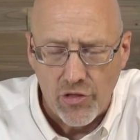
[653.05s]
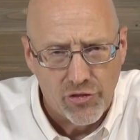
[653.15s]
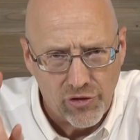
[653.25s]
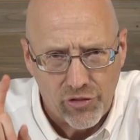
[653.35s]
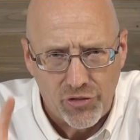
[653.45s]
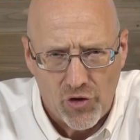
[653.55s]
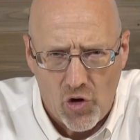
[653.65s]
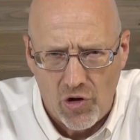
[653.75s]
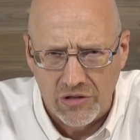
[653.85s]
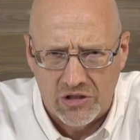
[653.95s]
The
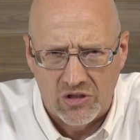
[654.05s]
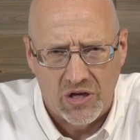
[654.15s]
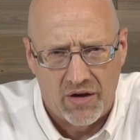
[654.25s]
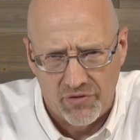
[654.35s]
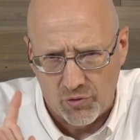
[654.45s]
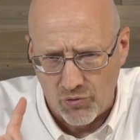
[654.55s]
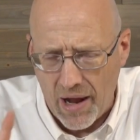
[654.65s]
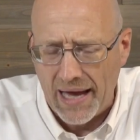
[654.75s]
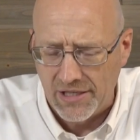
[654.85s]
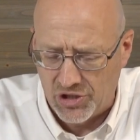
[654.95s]
thoughts of the
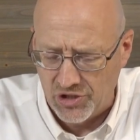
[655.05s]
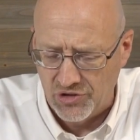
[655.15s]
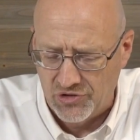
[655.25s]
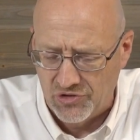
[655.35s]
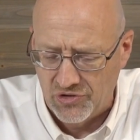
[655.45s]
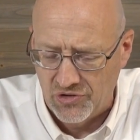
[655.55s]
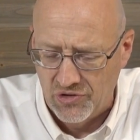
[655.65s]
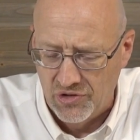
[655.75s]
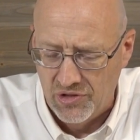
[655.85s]
righteous